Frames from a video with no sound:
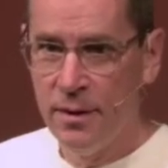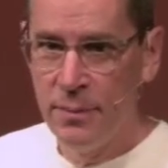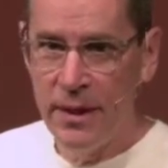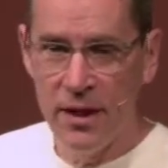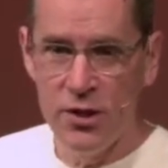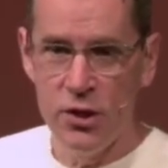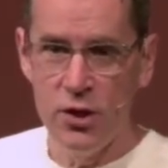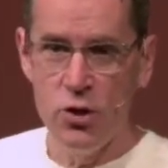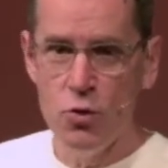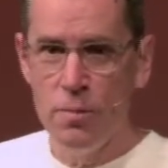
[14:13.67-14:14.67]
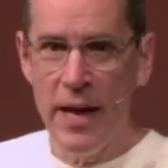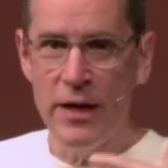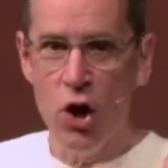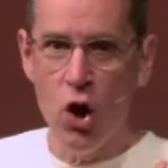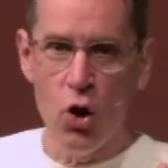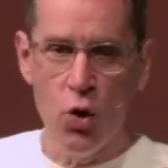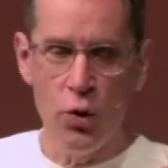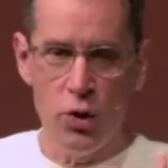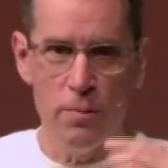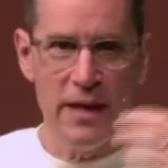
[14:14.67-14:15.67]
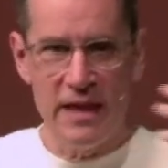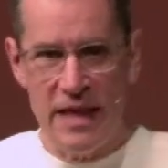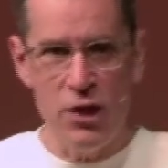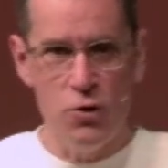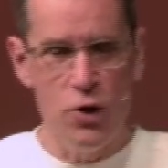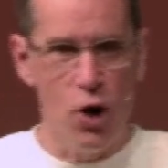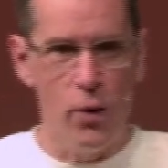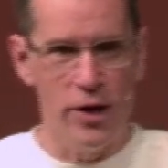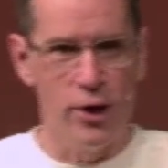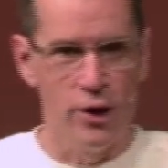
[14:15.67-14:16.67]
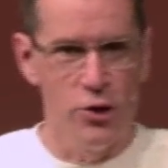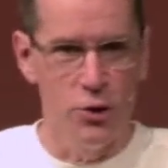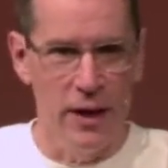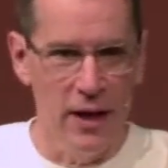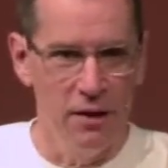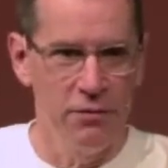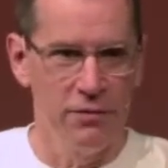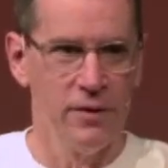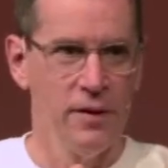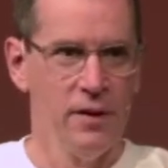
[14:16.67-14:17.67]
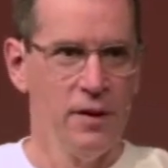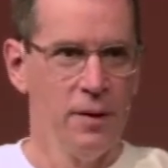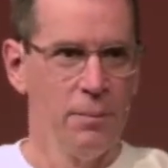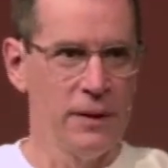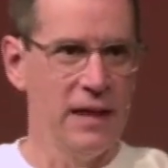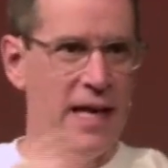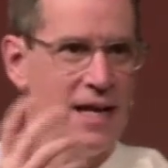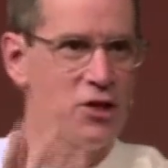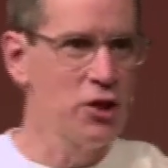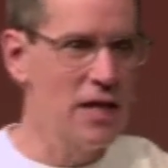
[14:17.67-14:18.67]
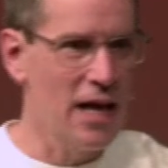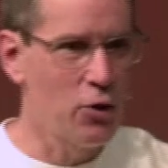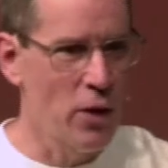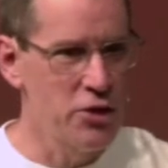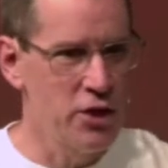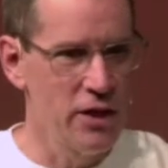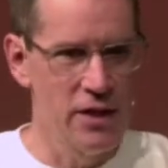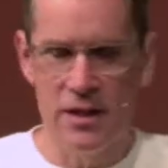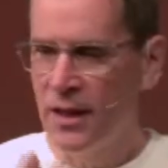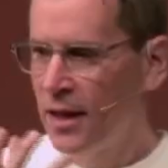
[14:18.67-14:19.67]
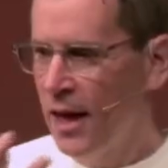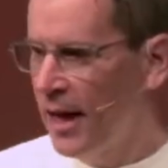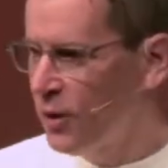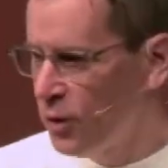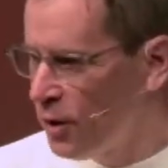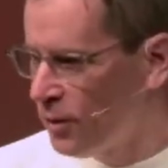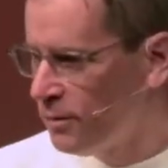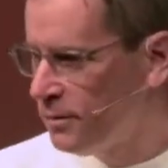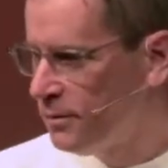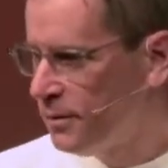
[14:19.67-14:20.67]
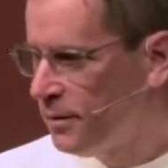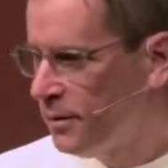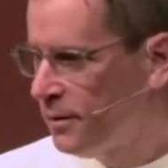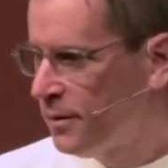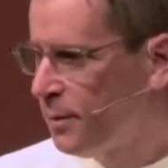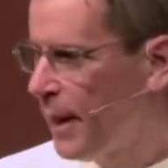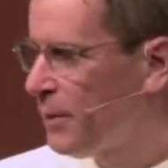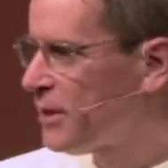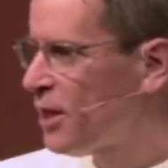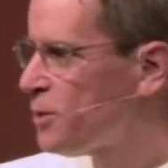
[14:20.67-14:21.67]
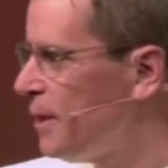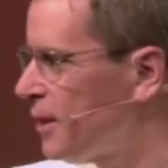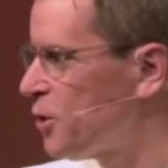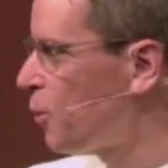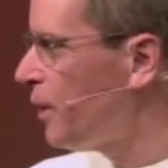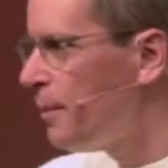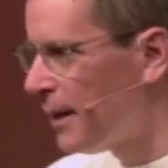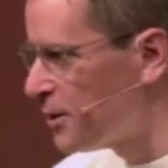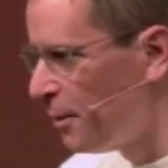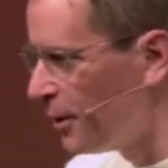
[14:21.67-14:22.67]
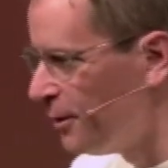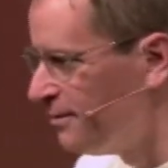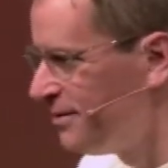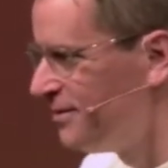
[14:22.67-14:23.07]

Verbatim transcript: because you may know, you may think you know what you're going to do if but the answer to that question is I don't know. The Bible tells me not to worry about tomorrow.